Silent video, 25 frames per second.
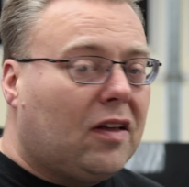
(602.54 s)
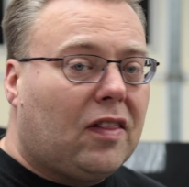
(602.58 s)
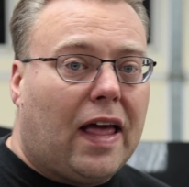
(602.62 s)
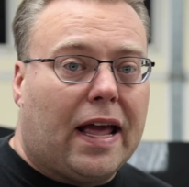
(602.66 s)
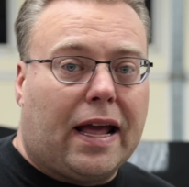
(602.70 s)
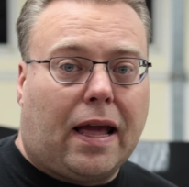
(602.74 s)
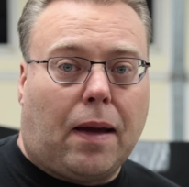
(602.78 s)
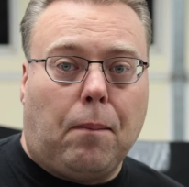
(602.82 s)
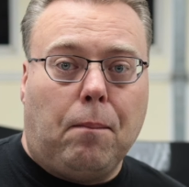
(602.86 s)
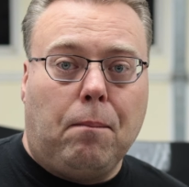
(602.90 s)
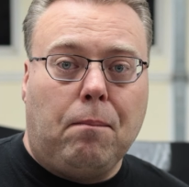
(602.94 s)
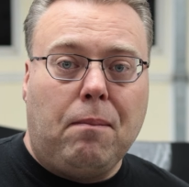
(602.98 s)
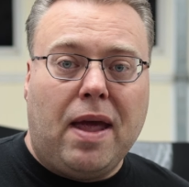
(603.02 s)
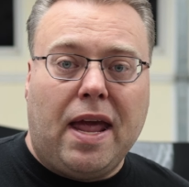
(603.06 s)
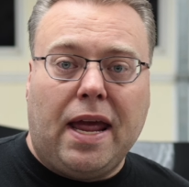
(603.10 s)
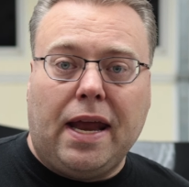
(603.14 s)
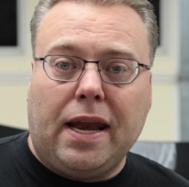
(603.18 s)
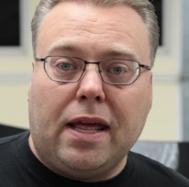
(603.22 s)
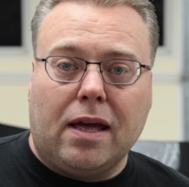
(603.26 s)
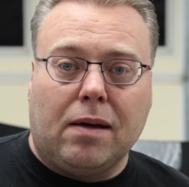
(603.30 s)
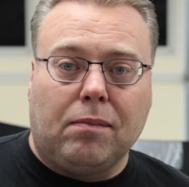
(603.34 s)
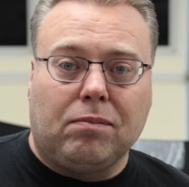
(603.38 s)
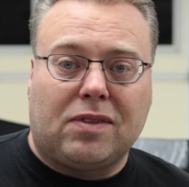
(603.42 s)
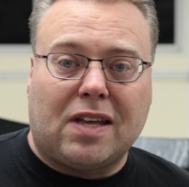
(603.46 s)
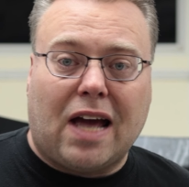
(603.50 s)
like
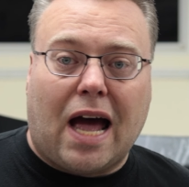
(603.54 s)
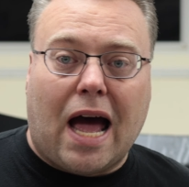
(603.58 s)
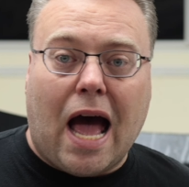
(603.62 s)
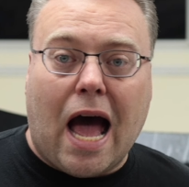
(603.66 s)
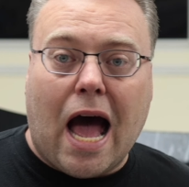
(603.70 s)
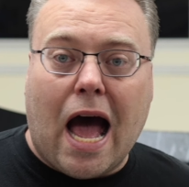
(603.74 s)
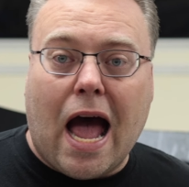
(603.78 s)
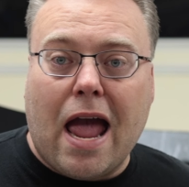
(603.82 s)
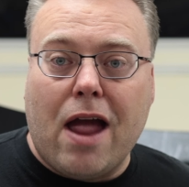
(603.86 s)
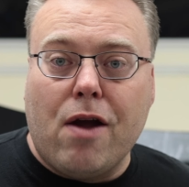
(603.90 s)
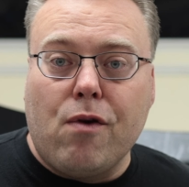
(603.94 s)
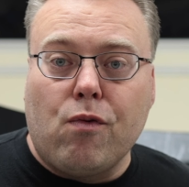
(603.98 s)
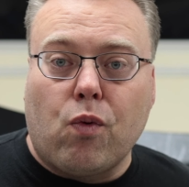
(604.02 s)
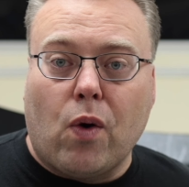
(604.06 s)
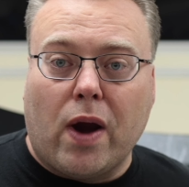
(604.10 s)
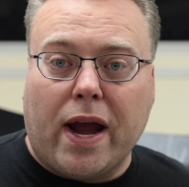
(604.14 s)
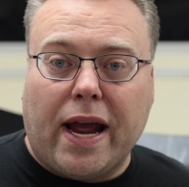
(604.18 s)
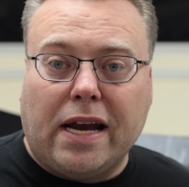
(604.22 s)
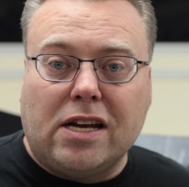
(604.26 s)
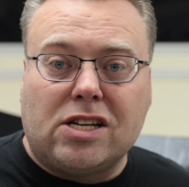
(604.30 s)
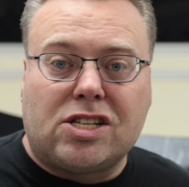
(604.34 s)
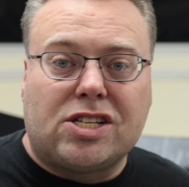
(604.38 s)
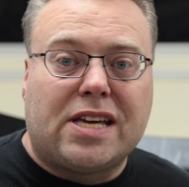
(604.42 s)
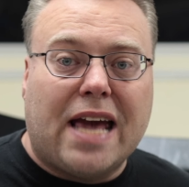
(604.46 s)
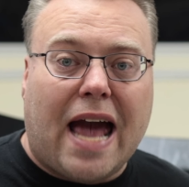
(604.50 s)
medium to high
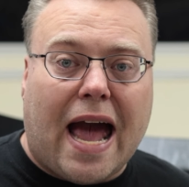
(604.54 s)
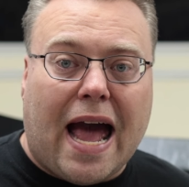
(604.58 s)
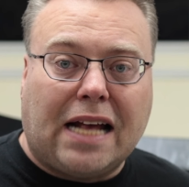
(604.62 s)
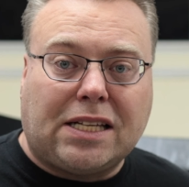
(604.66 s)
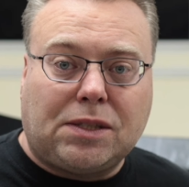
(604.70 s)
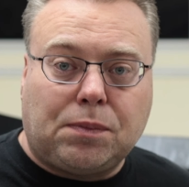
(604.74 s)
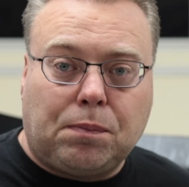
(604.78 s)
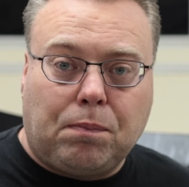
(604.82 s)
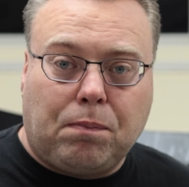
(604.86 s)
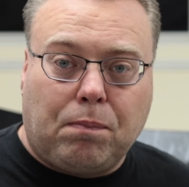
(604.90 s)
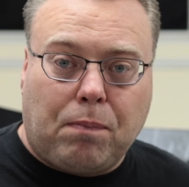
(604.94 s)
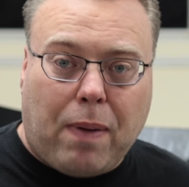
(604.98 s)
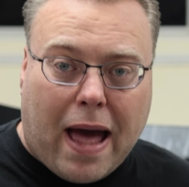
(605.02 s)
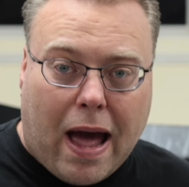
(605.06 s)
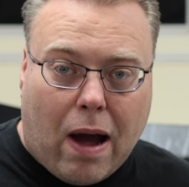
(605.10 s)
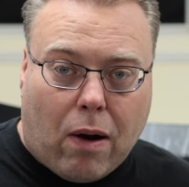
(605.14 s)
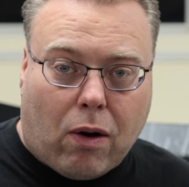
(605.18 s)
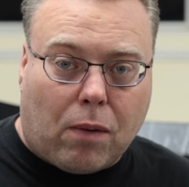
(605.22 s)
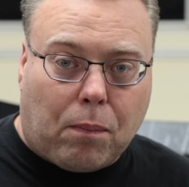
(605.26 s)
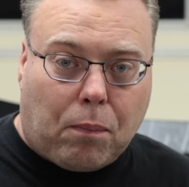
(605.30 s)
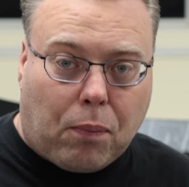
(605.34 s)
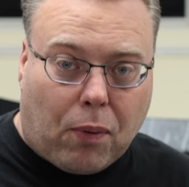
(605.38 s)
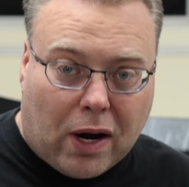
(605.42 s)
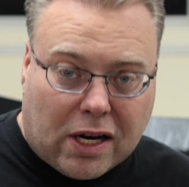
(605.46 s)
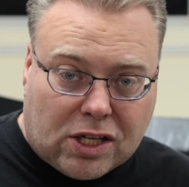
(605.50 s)
range gas
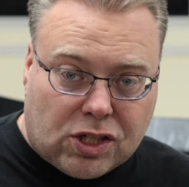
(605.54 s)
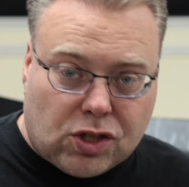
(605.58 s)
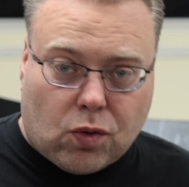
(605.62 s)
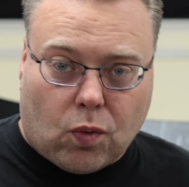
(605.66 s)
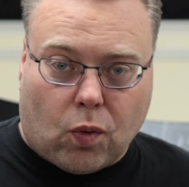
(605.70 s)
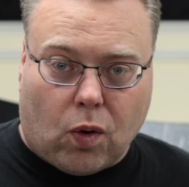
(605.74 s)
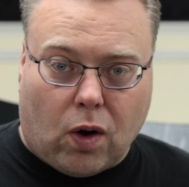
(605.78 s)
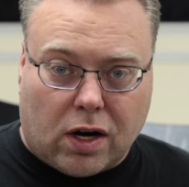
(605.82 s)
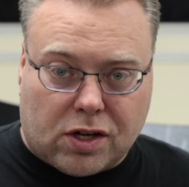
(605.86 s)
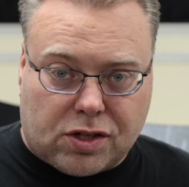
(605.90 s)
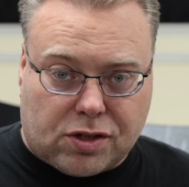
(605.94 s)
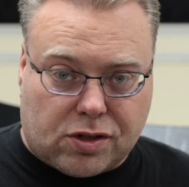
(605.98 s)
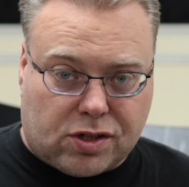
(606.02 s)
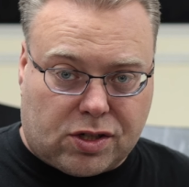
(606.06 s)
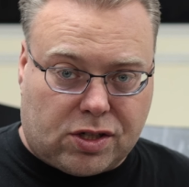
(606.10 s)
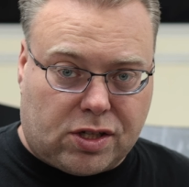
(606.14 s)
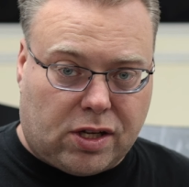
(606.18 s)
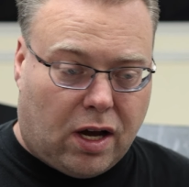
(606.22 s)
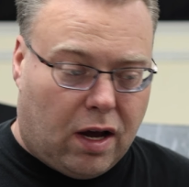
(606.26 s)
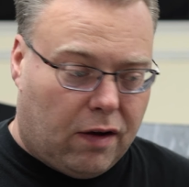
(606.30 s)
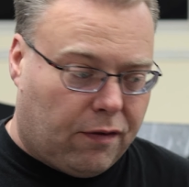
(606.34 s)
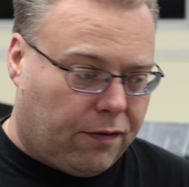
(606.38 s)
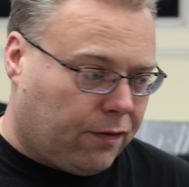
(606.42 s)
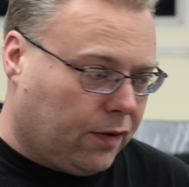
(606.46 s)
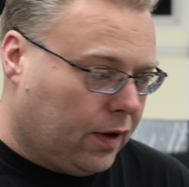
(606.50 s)
powered pressure washer
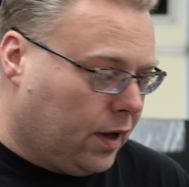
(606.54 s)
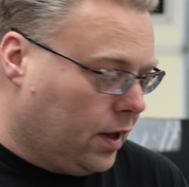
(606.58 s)
stuff.